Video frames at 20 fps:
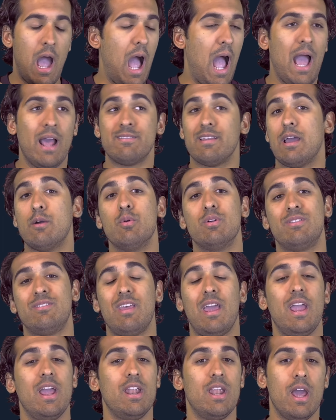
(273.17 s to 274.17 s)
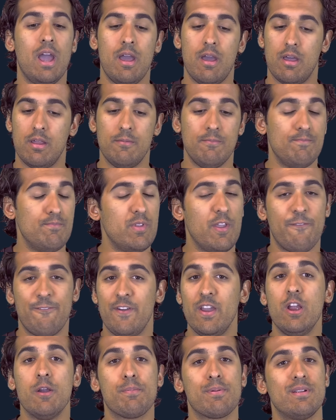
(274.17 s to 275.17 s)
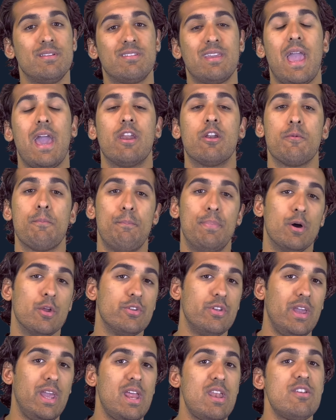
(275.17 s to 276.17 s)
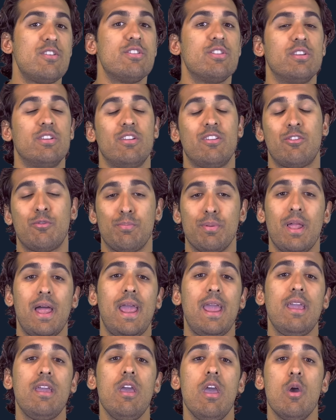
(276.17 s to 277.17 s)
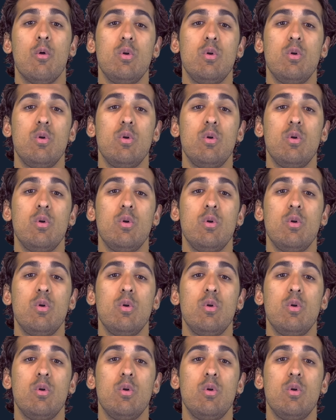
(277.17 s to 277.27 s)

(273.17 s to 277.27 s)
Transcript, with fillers: as I would say it, a fingerprint scanner built into the display.